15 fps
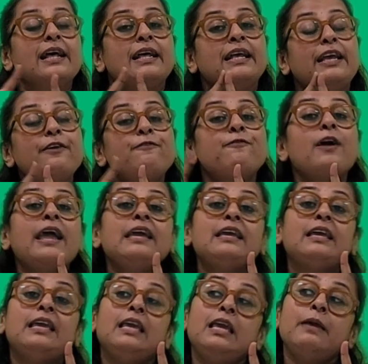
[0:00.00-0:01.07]
If I
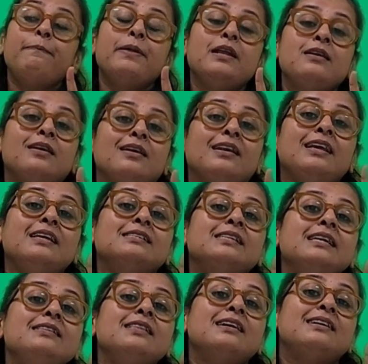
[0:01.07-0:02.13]
keep
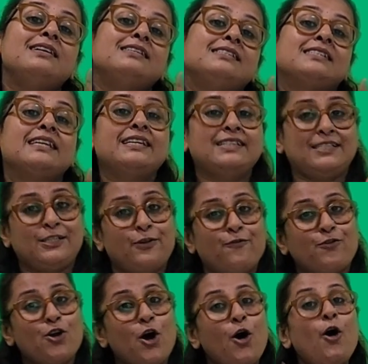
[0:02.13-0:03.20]
increasing the distance
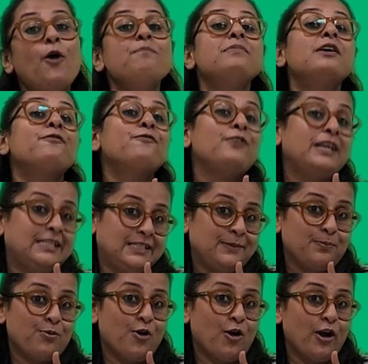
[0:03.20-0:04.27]
from the fixed
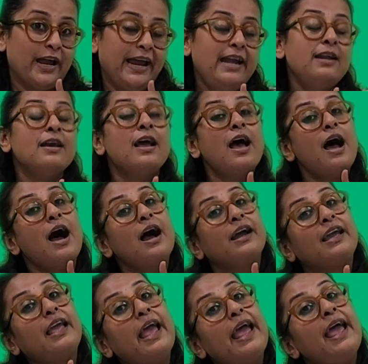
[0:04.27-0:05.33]
point,
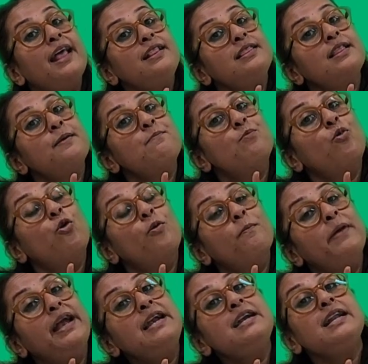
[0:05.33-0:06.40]
again the
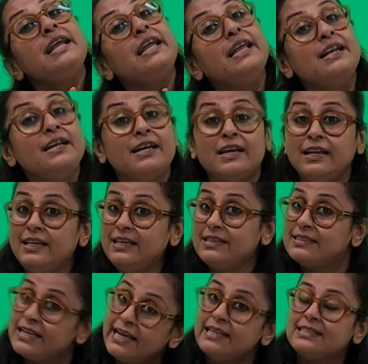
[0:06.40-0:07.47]
moment
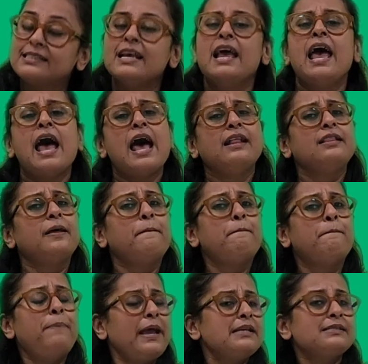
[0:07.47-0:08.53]
increases. And the
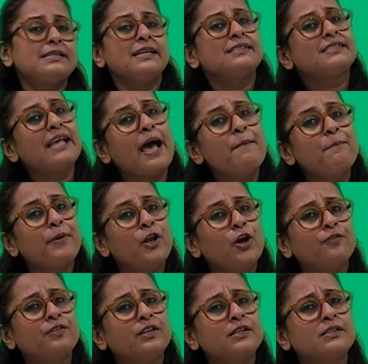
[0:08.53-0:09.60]
best example
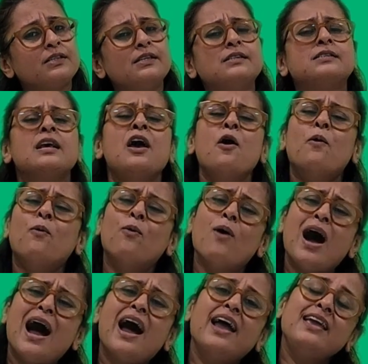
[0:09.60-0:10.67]
of this is,
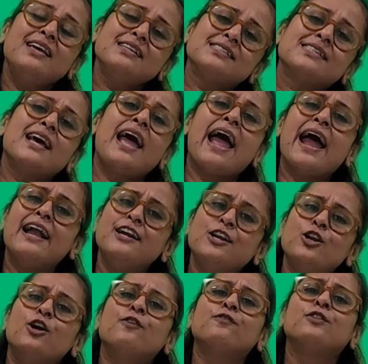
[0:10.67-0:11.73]
why is the handle
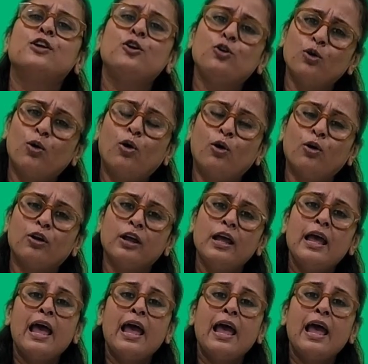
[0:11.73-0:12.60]
of the door